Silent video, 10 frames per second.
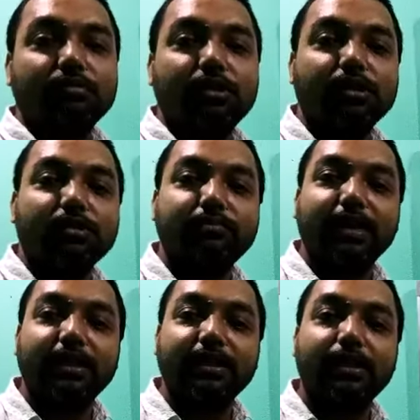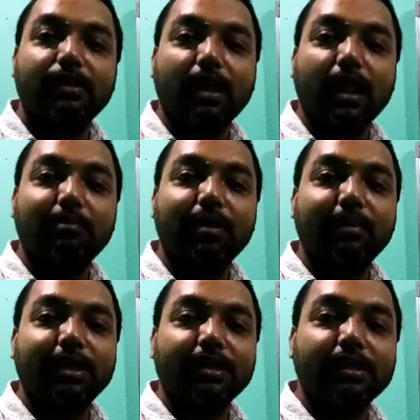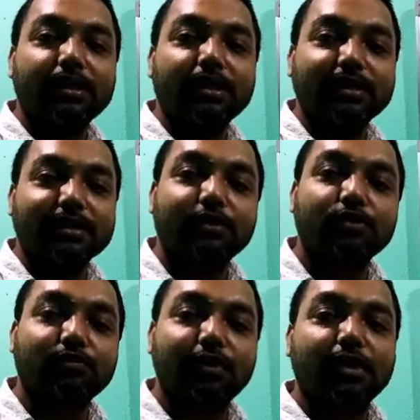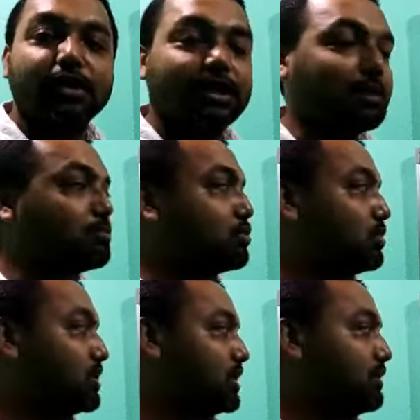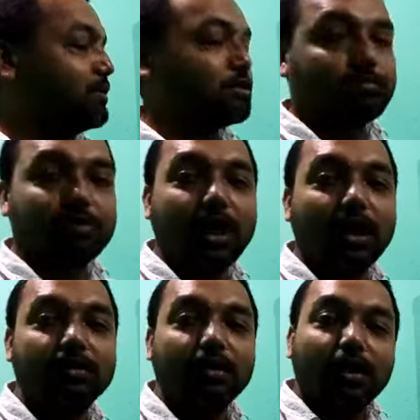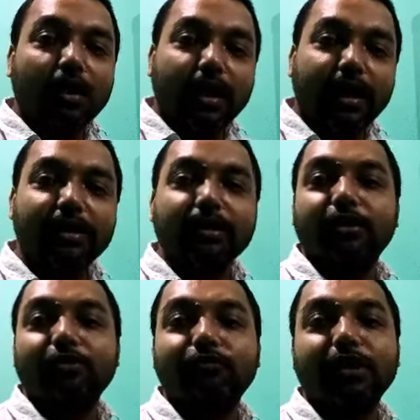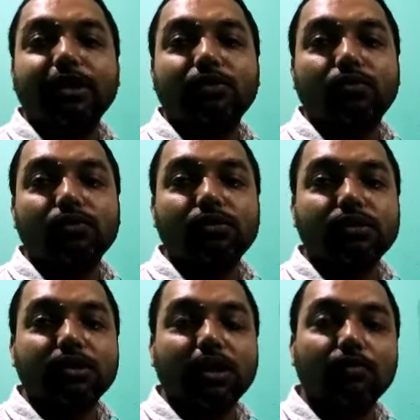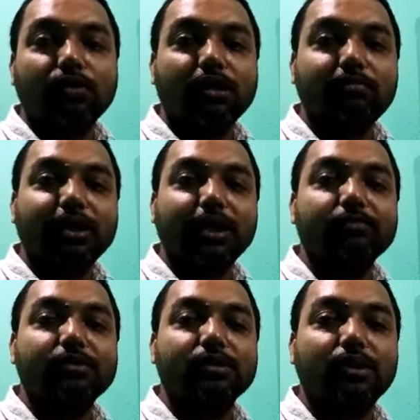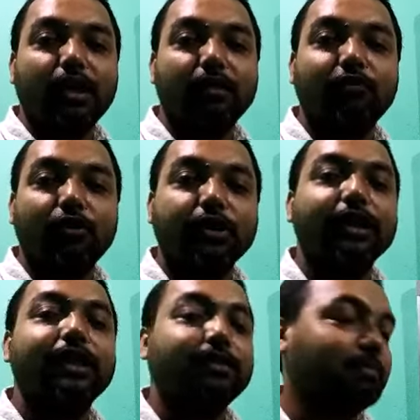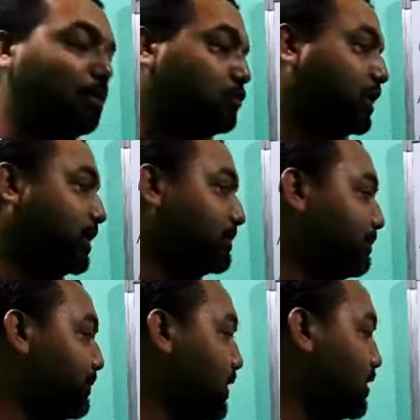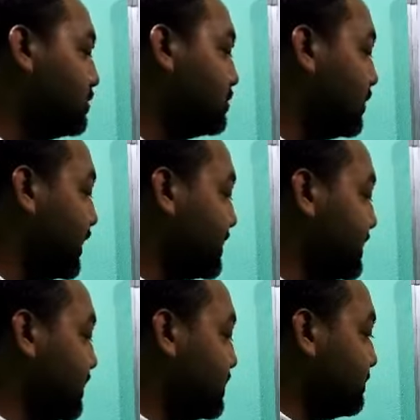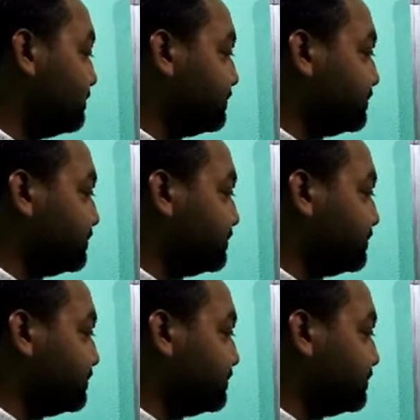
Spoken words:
this mantle, upper mantle, that is asthenosphere, it comes to the surface of the earth, and when it cools down, it becomes a volcanic mountain. So next is